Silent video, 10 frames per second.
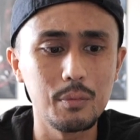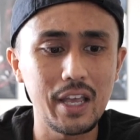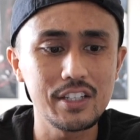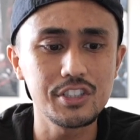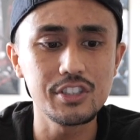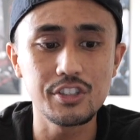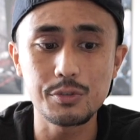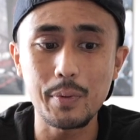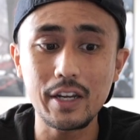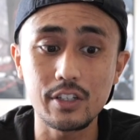as she's
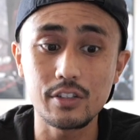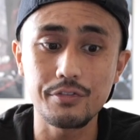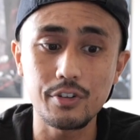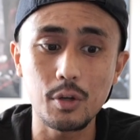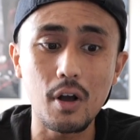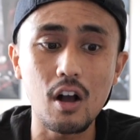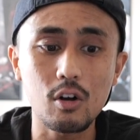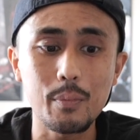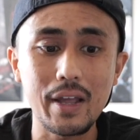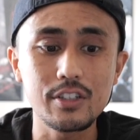expected to film
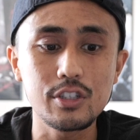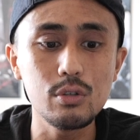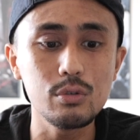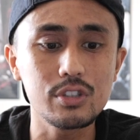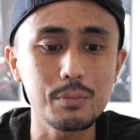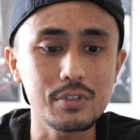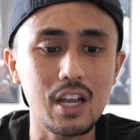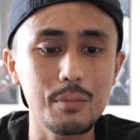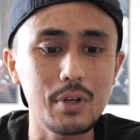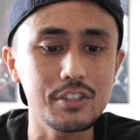Aquaman 2
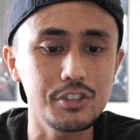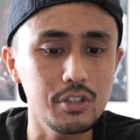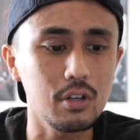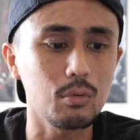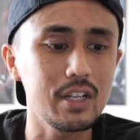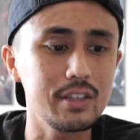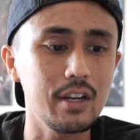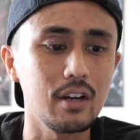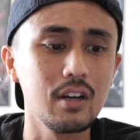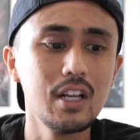sometime next year, right
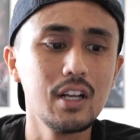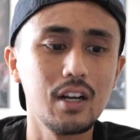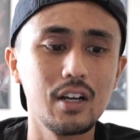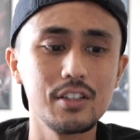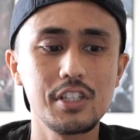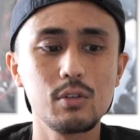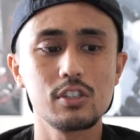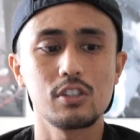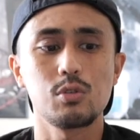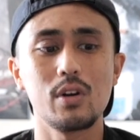there. Sequel
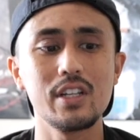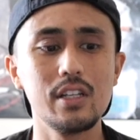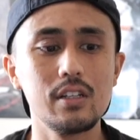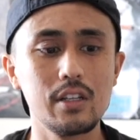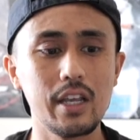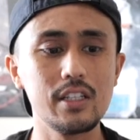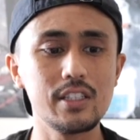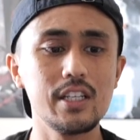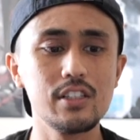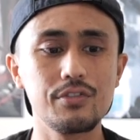to
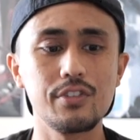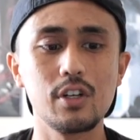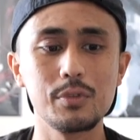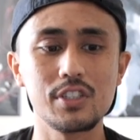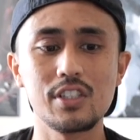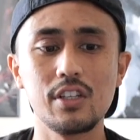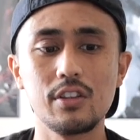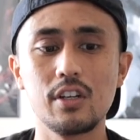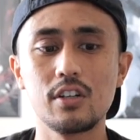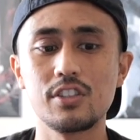2018's film set to hit
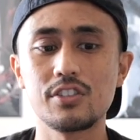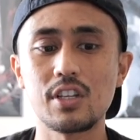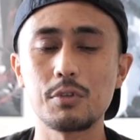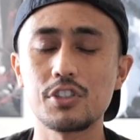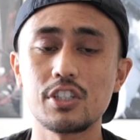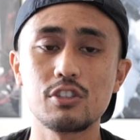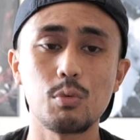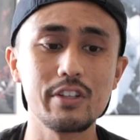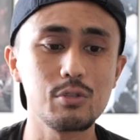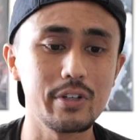theaters December 6,
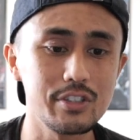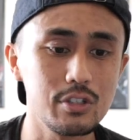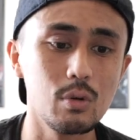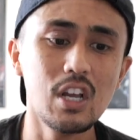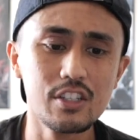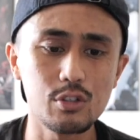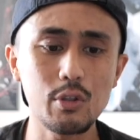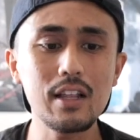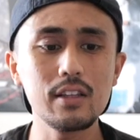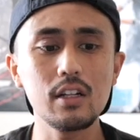2022. So
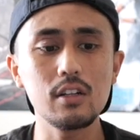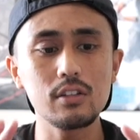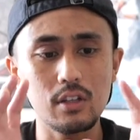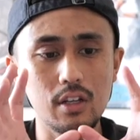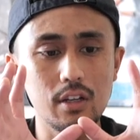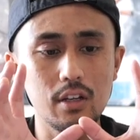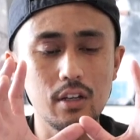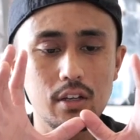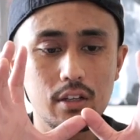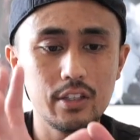that little
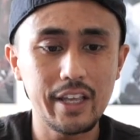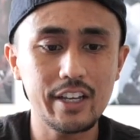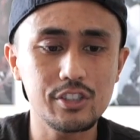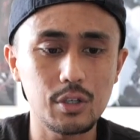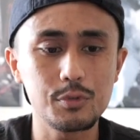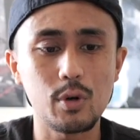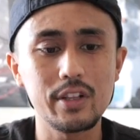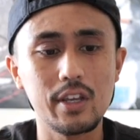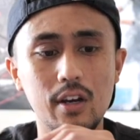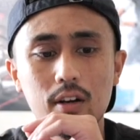excerpt
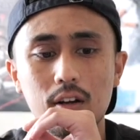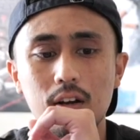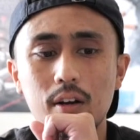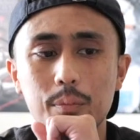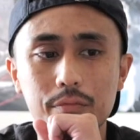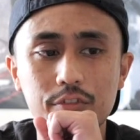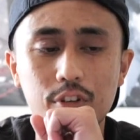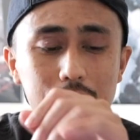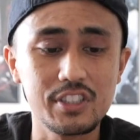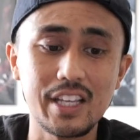right there
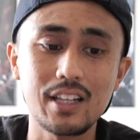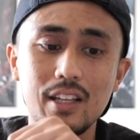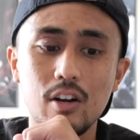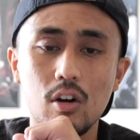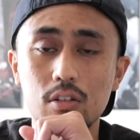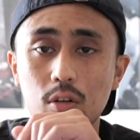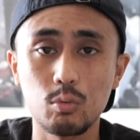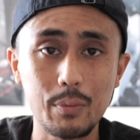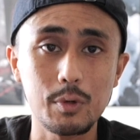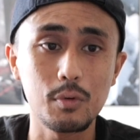from this Deadline article,
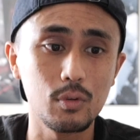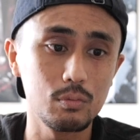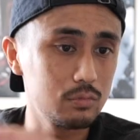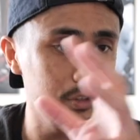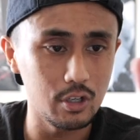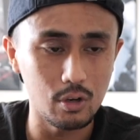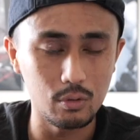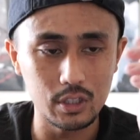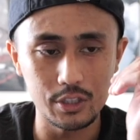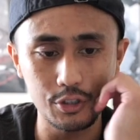reputable, you know,
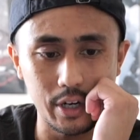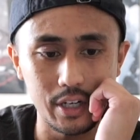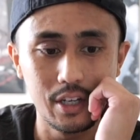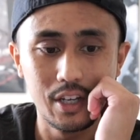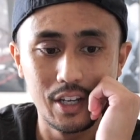trade,